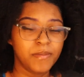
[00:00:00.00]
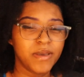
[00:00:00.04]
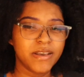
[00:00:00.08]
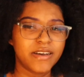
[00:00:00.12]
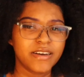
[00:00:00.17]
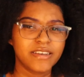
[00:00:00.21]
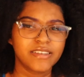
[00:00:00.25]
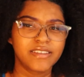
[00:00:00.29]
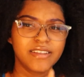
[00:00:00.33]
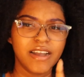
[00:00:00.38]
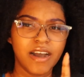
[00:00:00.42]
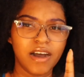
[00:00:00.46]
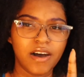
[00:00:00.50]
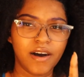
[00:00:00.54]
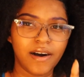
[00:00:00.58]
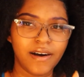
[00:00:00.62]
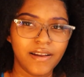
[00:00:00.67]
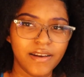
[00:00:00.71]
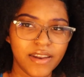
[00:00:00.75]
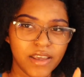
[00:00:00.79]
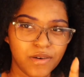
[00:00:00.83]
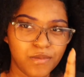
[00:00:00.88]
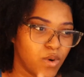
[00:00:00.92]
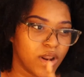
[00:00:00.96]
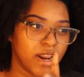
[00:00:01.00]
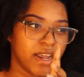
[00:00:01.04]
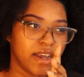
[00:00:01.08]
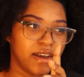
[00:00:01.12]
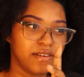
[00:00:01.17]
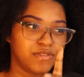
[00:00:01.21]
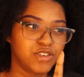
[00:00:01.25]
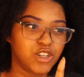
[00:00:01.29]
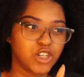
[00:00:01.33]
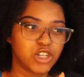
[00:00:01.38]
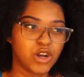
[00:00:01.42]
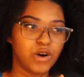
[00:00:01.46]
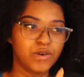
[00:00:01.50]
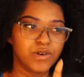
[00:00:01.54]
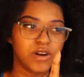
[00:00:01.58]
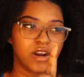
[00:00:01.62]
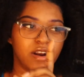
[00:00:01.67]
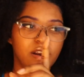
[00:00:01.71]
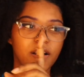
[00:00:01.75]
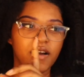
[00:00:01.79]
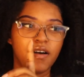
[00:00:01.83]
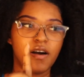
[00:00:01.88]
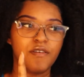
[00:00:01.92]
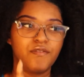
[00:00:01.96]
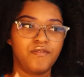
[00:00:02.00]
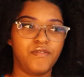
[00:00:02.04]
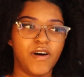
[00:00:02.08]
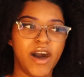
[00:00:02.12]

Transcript: because not only would I have shown her how